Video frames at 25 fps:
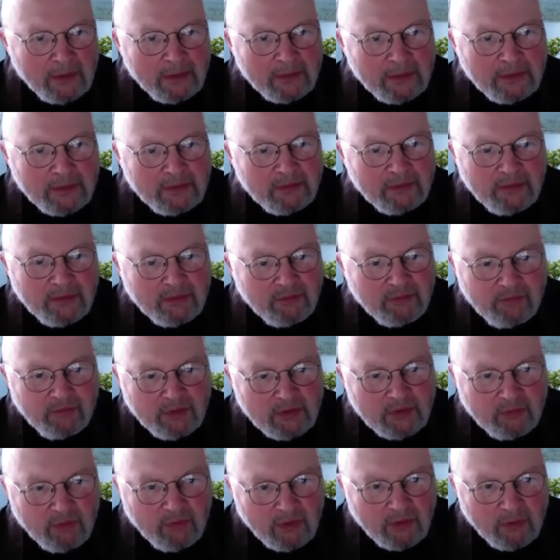It
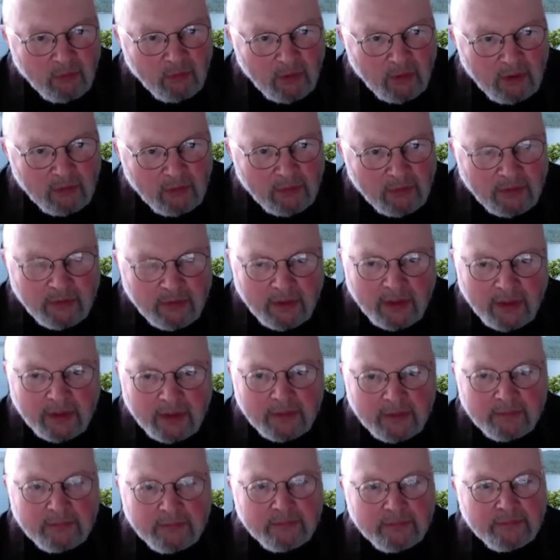fits very well with
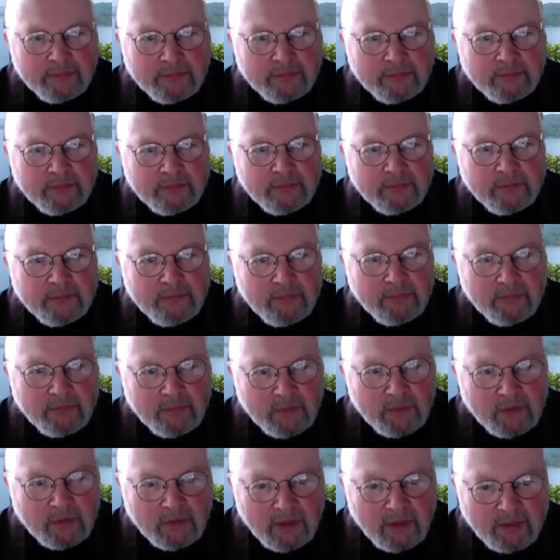that.
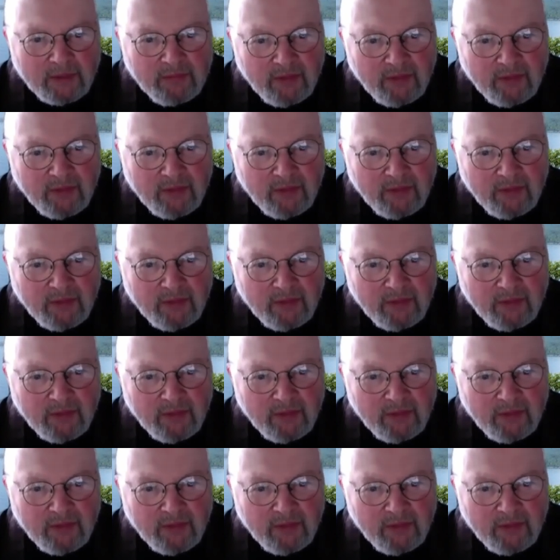I'm